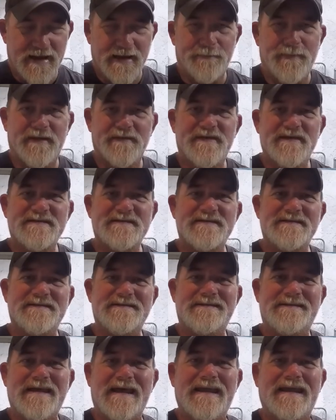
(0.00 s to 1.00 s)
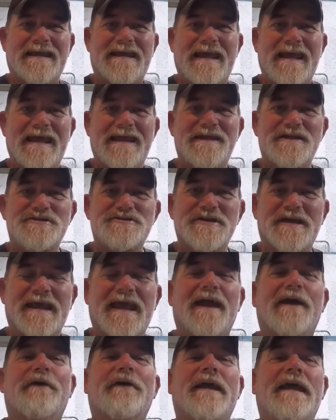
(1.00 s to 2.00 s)
but this is dedicated to
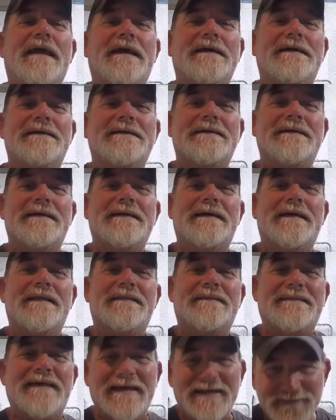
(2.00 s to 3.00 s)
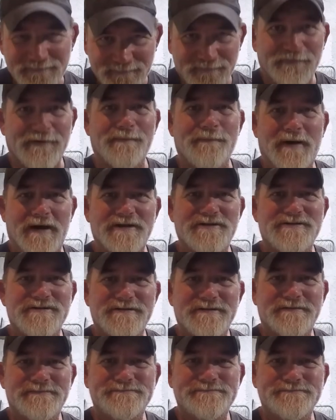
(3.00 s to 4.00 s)
Gary. Thank you very much.
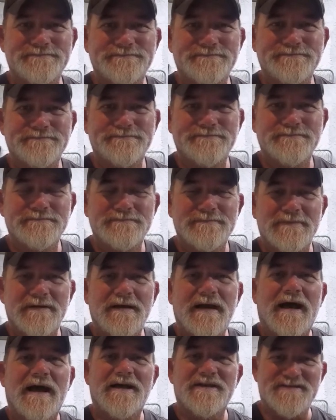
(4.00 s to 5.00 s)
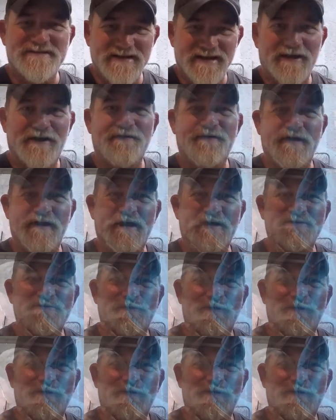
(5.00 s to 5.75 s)
I'll see you on the next